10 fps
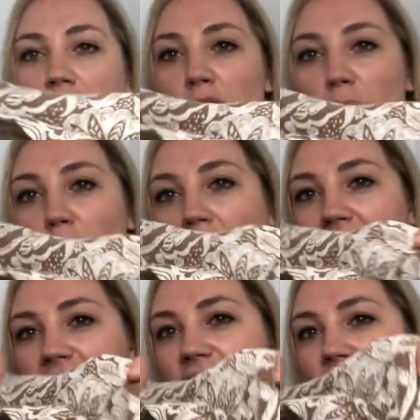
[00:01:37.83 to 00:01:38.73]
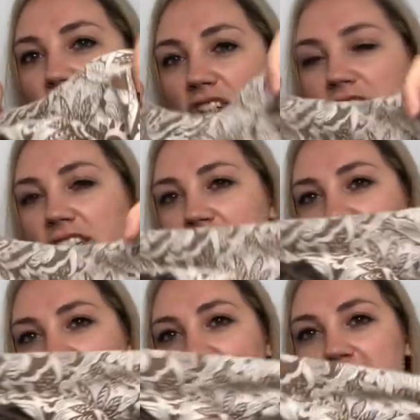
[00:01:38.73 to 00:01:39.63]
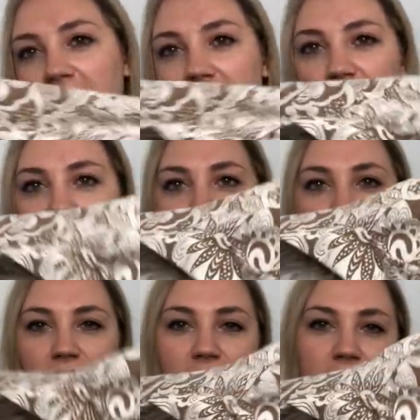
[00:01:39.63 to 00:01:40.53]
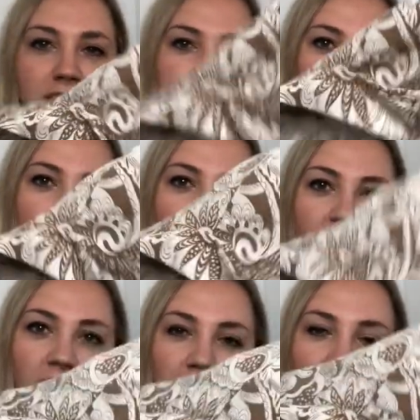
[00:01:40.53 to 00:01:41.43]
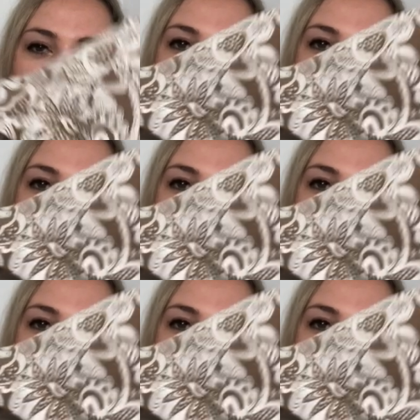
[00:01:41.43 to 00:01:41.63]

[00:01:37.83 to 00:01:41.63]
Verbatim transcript: Hawaiian shirt, dad shirt looking thing.